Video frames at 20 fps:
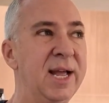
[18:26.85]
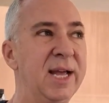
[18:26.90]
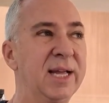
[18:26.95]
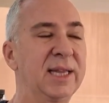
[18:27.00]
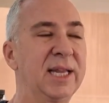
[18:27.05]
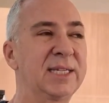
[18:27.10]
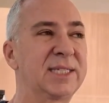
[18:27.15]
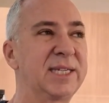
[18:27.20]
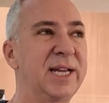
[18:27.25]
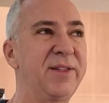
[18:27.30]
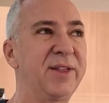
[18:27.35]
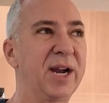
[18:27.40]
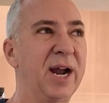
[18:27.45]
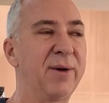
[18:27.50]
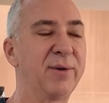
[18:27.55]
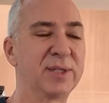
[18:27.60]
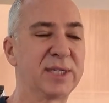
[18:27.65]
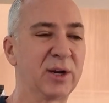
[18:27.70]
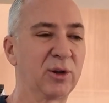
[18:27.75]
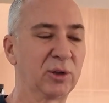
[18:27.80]
Let's say that I
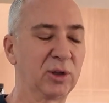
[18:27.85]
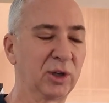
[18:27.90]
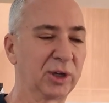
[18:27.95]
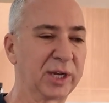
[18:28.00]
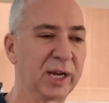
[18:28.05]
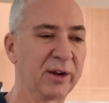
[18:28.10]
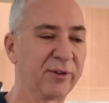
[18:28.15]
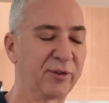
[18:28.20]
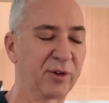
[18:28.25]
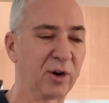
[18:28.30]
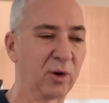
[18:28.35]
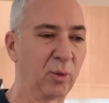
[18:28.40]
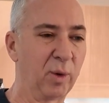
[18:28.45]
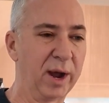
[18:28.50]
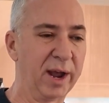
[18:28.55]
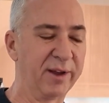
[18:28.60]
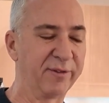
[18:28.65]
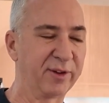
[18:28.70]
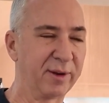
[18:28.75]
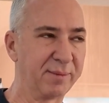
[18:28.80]
was out looking for a wife.